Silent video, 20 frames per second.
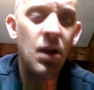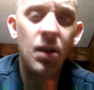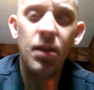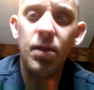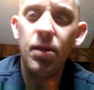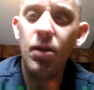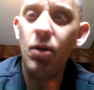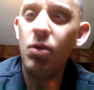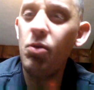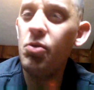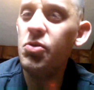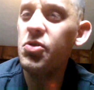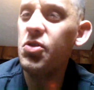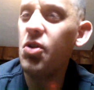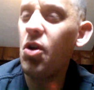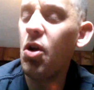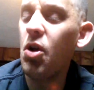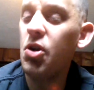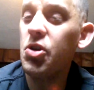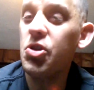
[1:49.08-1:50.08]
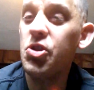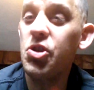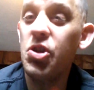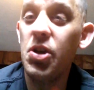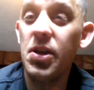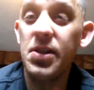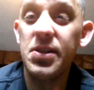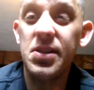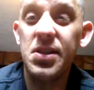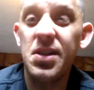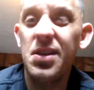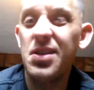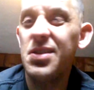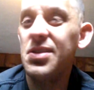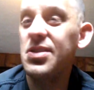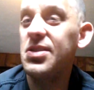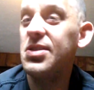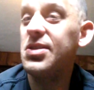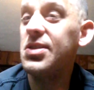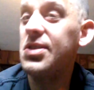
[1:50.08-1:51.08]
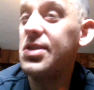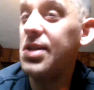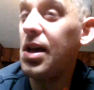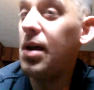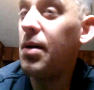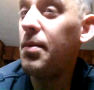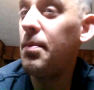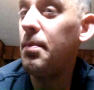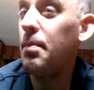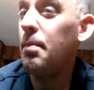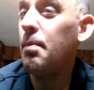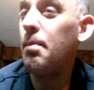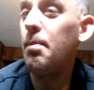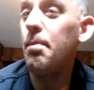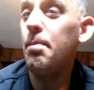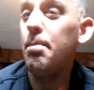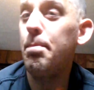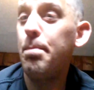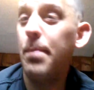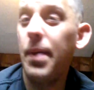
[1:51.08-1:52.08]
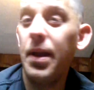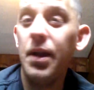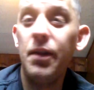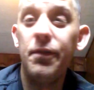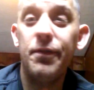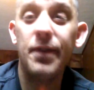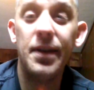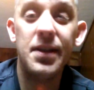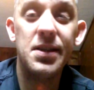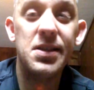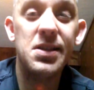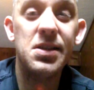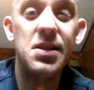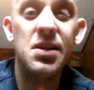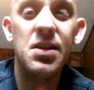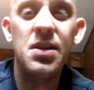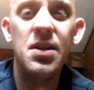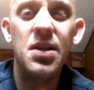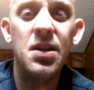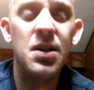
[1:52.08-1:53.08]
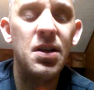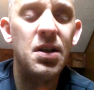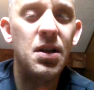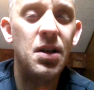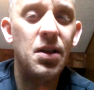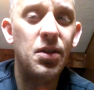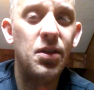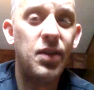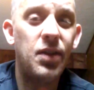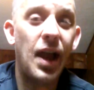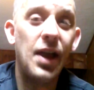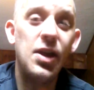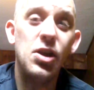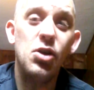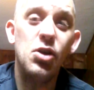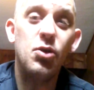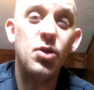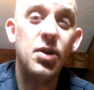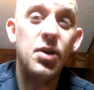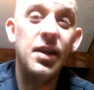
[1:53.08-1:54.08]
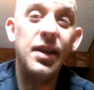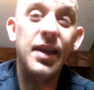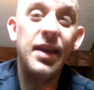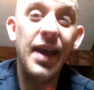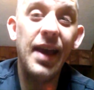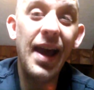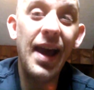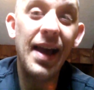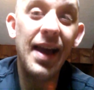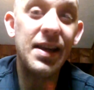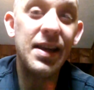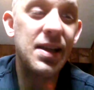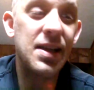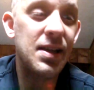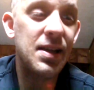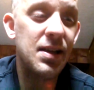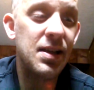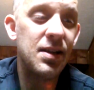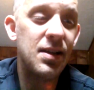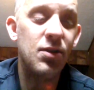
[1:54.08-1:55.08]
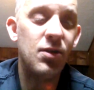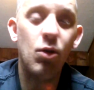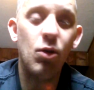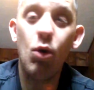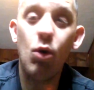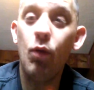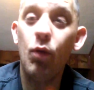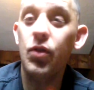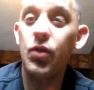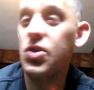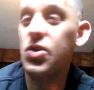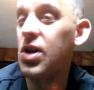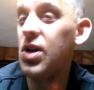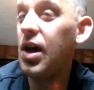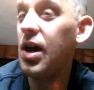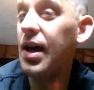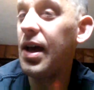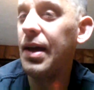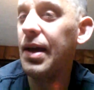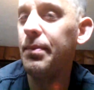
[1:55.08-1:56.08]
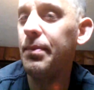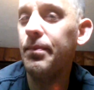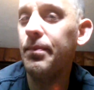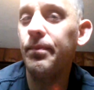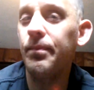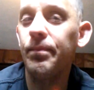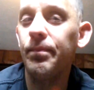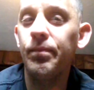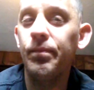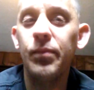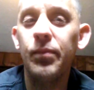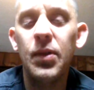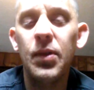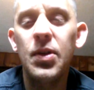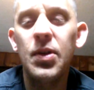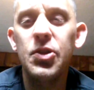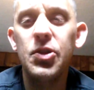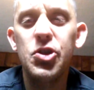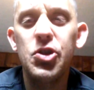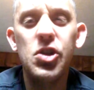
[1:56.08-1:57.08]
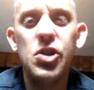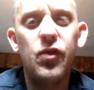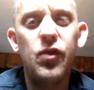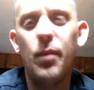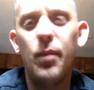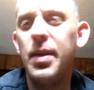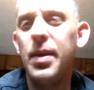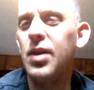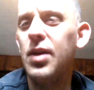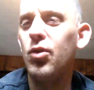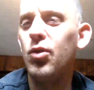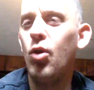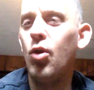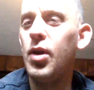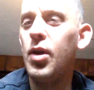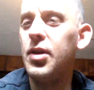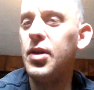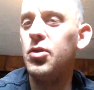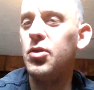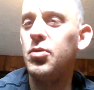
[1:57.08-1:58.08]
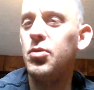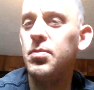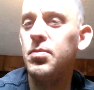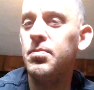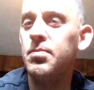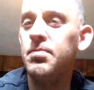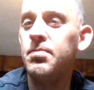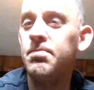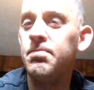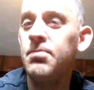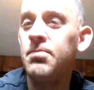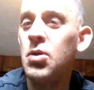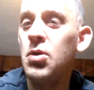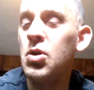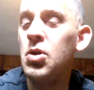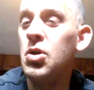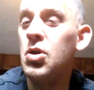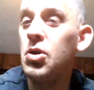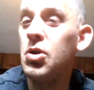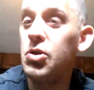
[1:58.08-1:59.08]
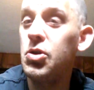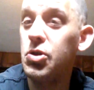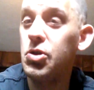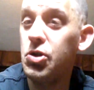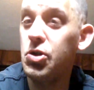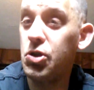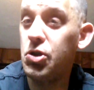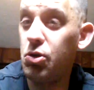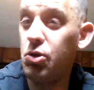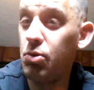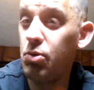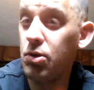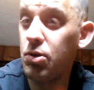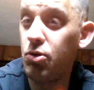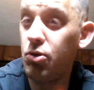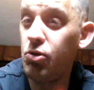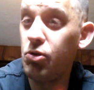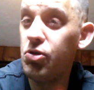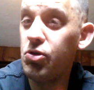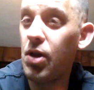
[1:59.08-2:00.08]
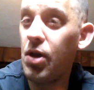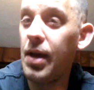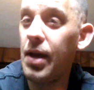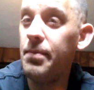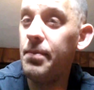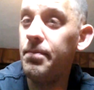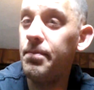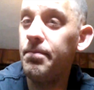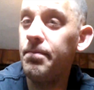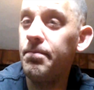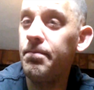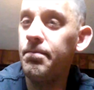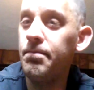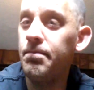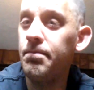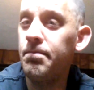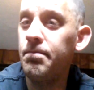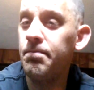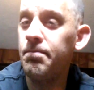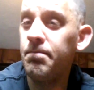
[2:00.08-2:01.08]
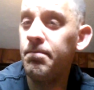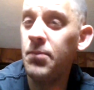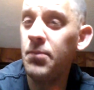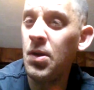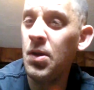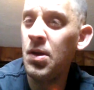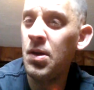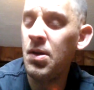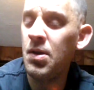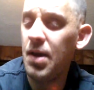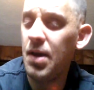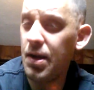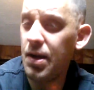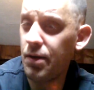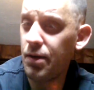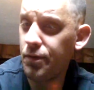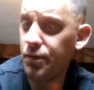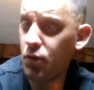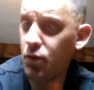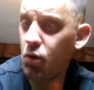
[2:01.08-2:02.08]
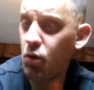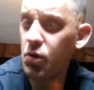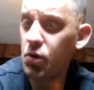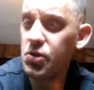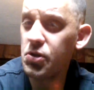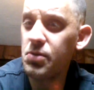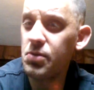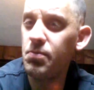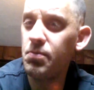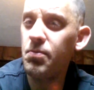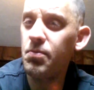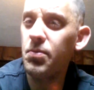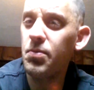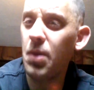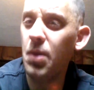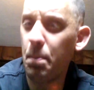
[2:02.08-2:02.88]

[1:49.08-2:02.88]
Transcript: Those are just some benefits that you could get over time just for being loyal to a cruise line. And of course, the